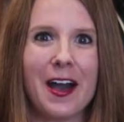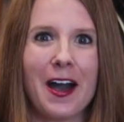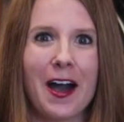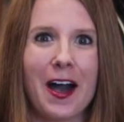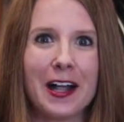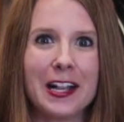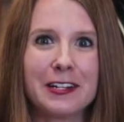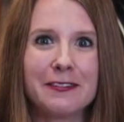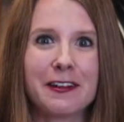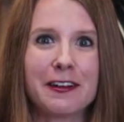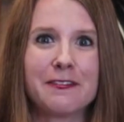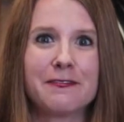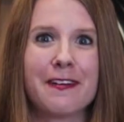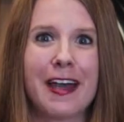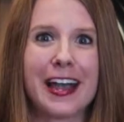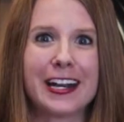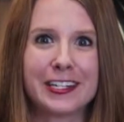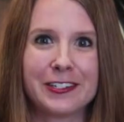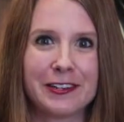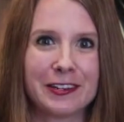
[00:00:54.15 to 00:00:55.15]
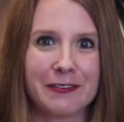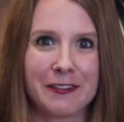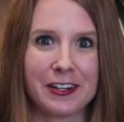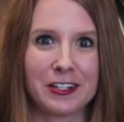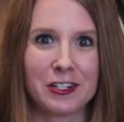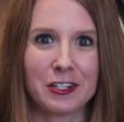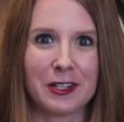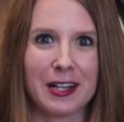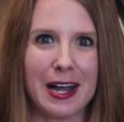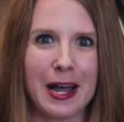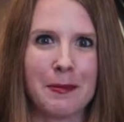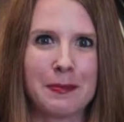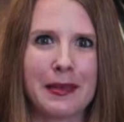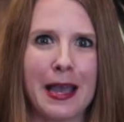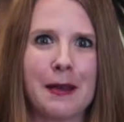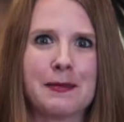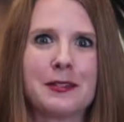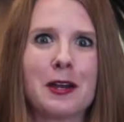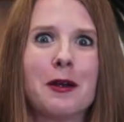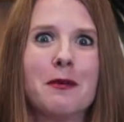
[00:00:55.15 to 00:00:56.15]
All of our factory original
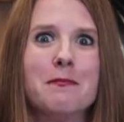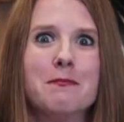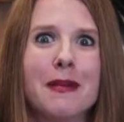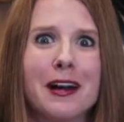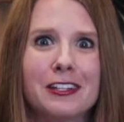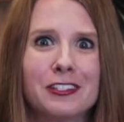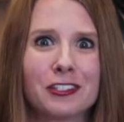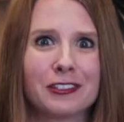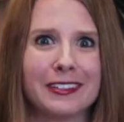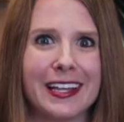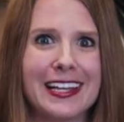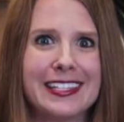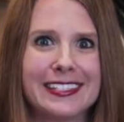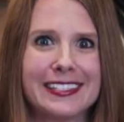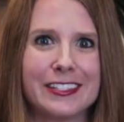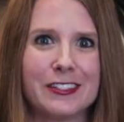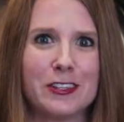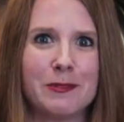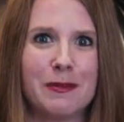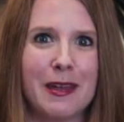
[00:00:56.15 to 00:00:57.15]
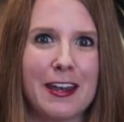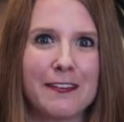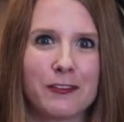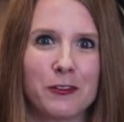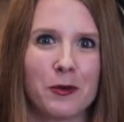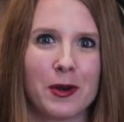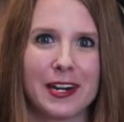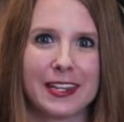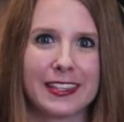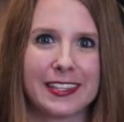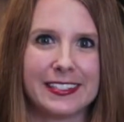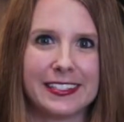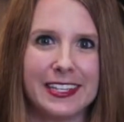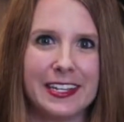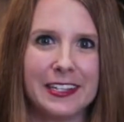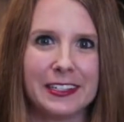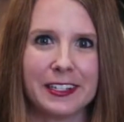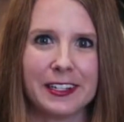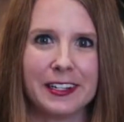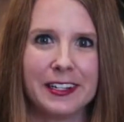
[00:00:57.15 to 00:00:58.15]
hubcaps are much less than you'd pay for one at the
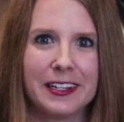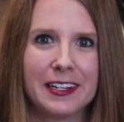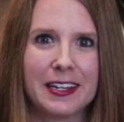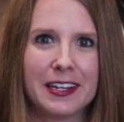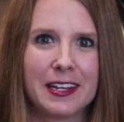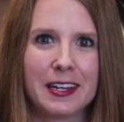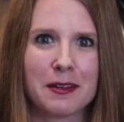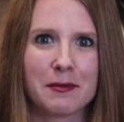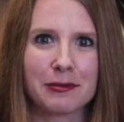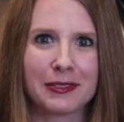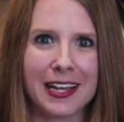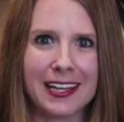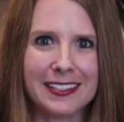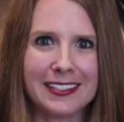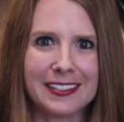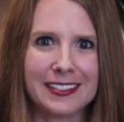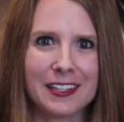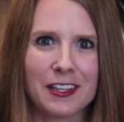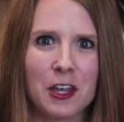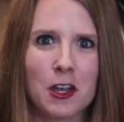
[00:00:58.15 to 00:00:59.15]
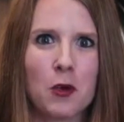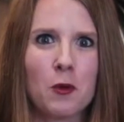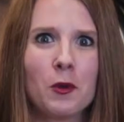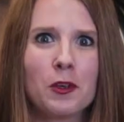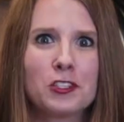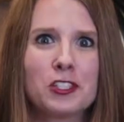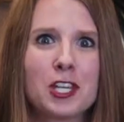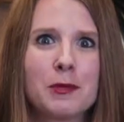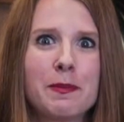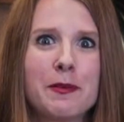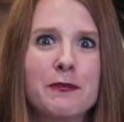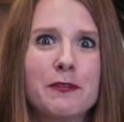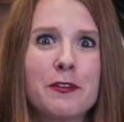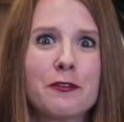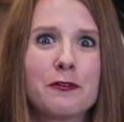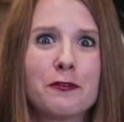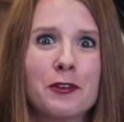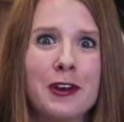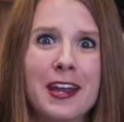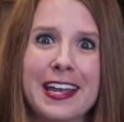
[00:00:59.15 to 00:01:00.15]
dealer. Plus, we'll ship it
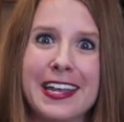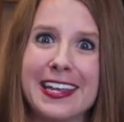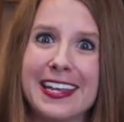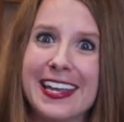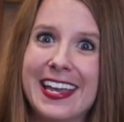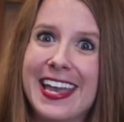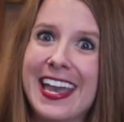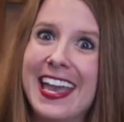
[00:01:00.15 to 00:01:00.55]
for free.